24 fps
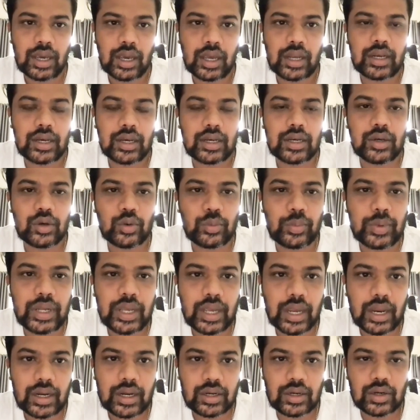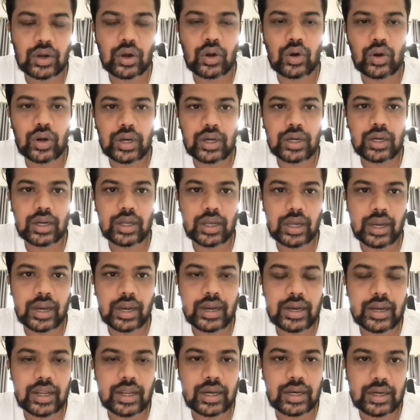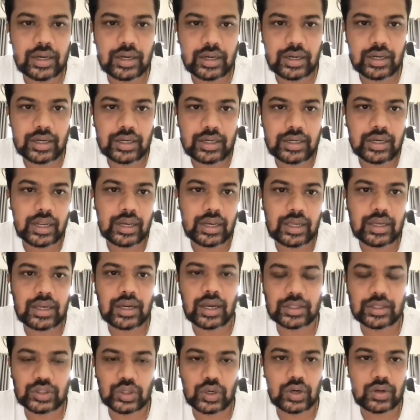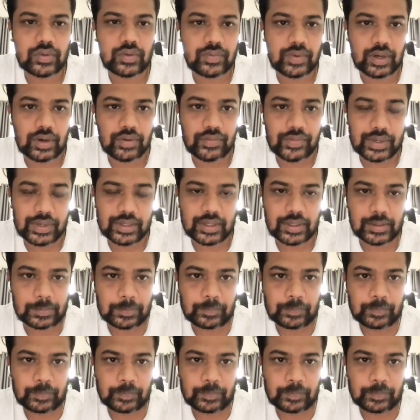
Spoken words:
and nobody had gone ahead and did any sort of innovation.